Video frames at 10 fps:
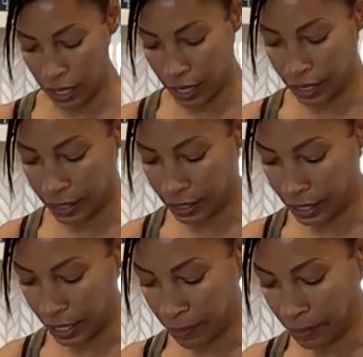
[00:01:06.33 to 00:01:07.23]
these
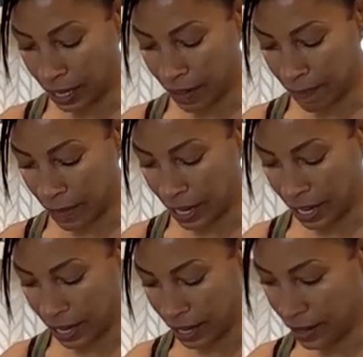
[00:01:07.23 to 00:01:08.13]
stems out of
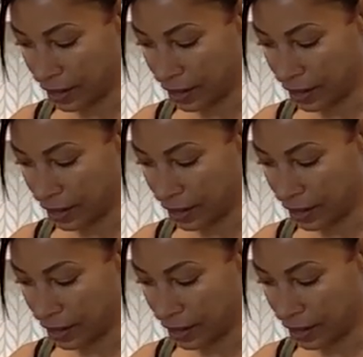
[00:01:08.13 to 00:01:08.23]
my